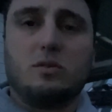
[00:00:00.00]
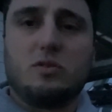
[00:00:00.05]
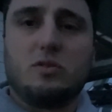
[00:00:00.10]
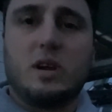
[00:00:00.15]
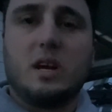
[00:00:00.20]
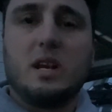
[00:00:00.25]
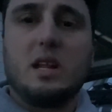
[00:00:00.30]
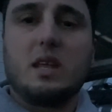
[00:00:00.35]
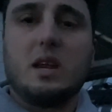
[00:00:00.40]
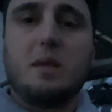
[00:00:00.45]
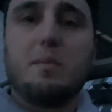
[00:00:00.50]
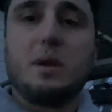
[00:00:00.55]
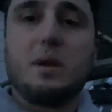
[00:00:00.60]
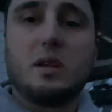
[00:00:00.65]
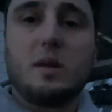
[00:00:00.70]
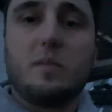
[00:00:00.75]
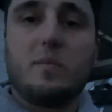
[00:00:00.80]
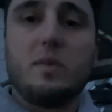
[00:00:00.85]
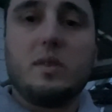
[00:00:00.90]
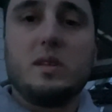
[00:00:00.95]
tranny that I picked
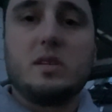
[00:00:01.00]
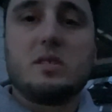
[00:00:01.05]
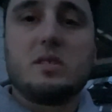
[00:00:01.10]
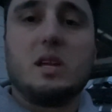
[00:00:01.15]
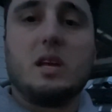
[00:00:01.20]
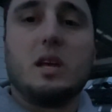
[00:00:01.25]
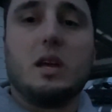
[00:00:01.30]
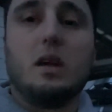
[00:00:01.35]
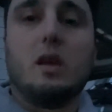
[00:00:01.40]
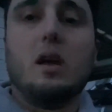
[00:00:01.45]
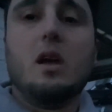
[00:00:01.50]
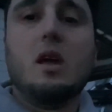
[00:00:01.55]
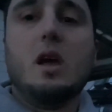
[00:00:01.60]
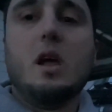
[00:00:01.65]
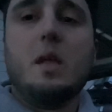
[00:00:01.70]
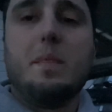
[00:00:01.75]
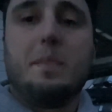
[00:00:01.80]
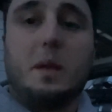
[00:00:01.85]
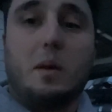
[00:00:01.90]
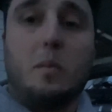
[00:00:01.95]
up for this thing
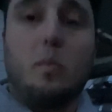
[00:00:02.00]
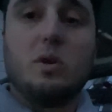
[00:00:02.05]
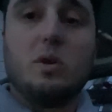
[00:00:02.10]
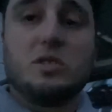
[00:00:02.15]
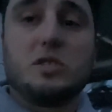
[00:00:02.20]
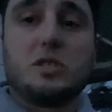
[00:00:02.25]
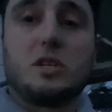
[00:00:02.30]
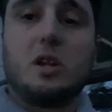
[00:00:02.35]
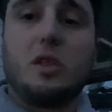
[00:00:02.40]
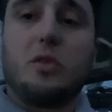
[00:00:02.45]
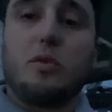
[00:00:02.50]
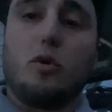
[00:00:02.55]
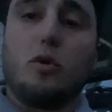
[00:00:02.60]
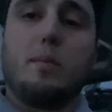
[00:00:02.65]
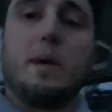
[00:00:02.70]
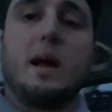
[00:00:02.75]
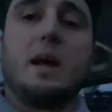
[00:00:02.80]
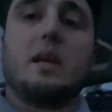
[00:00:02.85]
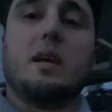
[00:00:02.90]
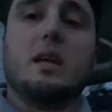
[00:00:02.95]
that I was just going to throw
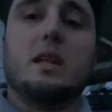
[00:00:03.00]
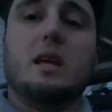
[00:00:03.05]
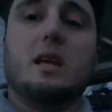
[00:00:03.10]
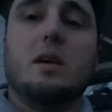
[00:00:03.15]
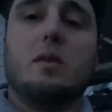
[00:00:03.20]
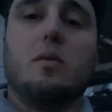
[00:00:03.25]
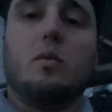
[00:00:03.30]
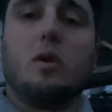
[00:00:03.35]
back in it.